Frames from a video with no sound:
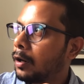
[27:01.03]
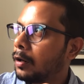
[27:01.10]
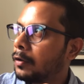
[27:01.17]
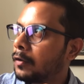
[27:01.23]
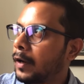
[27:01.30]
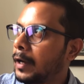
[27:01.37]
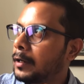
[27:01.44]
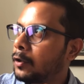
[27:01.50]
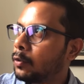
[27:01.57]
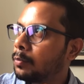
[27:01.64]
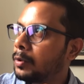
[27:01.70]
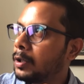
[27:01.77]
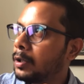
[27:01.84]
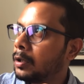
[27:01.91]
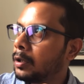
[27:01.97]
tried to
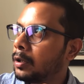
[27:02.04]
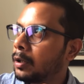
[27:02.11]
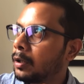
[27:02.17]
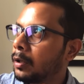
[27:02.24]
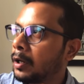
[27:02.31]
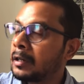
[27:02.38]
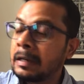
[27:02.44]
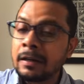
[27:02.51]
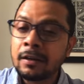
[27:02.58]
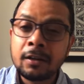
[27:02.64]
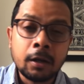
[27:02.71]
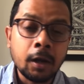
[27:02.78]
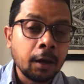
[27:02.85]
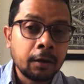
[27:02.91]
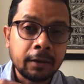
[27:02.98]
be
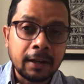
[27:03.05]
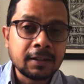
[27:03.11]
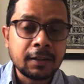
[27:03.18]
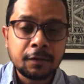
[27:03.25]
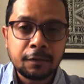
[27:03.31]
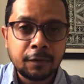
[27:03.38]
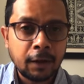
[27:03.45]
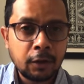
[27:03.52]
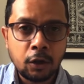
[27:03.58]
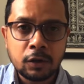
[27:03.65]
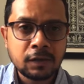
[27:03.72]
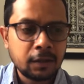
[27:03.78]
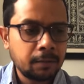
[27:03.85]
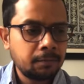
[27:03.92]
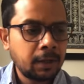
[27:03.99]
aggressive and
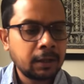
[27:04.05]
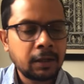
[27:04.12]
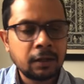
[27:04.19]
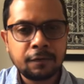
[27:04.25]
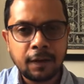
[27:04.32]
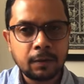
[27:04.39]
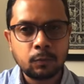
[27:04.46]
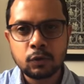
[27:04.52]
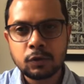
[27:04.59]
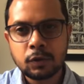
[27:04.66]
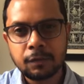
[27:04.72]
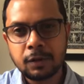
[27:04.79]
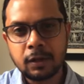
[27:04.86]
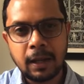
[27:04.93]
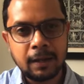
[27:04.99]
lost some money. In fact, most
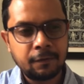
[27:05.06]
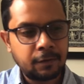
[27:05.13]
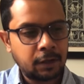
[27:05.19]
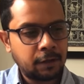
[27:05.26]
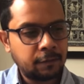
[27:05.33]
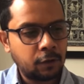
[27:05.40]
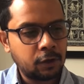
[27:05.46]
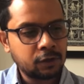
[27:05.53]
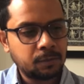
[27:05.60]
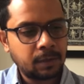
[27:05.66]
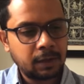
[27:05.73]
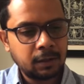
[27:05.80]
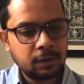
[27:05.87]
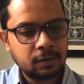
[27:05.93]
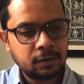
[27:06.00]
of the time when I've lost
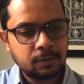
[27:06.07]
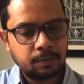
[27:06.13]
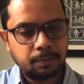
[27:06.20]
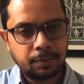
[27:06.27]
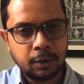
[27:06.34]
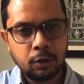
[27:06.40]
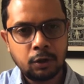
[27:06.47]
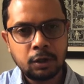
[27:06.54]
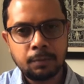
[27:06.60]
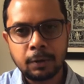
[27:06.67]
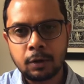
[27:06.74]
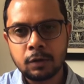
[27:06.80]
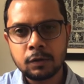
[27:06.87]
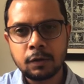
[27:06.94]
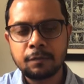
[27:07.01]
money, it's purely
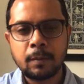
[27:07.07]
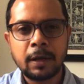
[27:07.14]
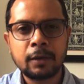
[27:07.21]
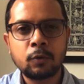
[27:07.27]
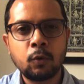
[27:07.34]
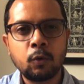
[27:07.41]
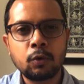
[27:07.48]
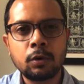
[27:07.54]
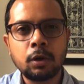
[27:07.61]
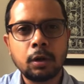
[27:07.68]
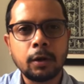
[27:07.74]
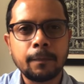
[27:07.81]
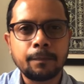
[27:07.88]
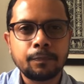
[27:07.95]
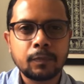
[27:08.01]
because of my
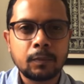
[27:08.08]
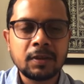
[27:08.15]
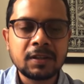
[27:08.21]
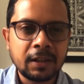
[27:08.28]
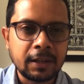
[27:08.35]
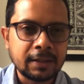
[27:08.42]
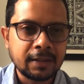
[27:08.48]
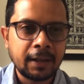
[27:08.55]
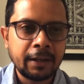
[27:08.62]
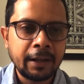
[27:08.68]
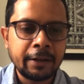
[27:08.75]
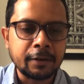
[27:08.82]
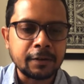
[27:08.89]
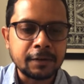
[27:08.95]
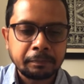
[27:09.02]
own mistakes and
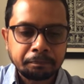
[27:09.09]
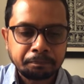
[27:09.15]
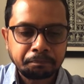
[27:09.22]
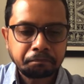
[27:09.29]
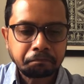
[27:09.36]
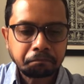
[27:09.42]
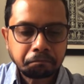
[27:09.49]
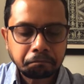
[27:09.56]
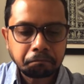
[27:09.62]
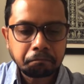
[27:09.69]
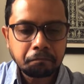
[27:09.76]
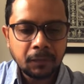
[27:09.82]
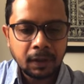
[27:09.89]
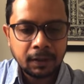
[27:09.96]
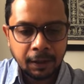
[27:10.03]
errors.
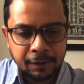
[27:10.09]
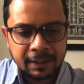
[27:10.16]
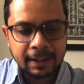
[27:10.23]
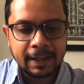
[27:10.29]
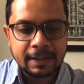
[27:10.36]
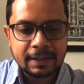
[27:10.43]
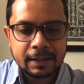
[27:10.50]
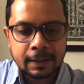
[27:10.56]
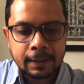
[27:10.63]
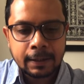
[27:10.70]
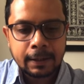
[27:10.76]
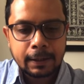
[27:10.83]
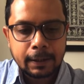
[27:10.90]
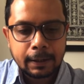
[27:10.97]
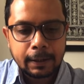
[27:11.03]
Nevertheless,
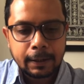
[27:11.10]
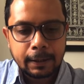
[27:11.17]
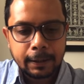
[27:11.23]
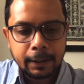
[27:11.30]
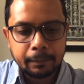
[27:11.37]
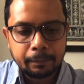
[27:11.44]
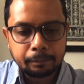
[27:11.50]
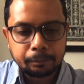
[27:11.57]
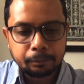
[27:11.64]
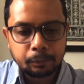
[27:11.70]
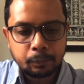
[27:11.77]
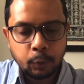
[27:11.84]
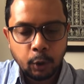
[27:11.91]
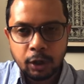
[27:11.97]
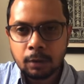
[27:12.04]

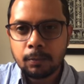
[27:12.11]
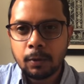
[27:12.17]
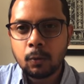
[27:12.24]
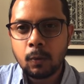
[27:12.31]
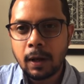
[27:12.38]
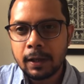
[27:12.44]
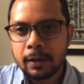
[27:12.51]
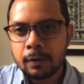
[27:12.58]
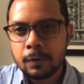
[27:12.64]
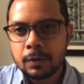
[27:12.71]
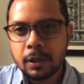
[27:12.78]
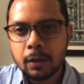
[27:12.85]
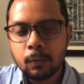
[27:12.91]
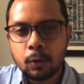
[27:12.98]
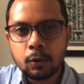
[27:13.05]
point number one, which
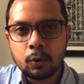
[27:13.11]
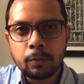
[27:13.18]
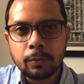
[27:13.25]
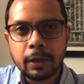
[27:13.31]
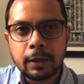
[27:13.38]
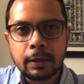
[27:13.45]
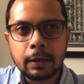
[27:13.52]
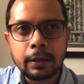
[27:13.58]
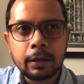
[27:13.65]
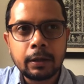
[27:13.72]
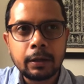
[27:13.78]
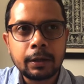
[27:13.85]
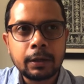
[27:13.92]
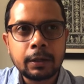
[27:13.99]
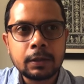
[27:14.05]
I want to make
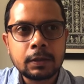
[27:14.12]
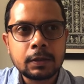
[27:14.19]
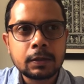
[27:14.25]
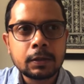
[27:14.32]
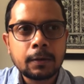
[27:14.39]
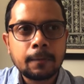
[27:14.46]
clear is,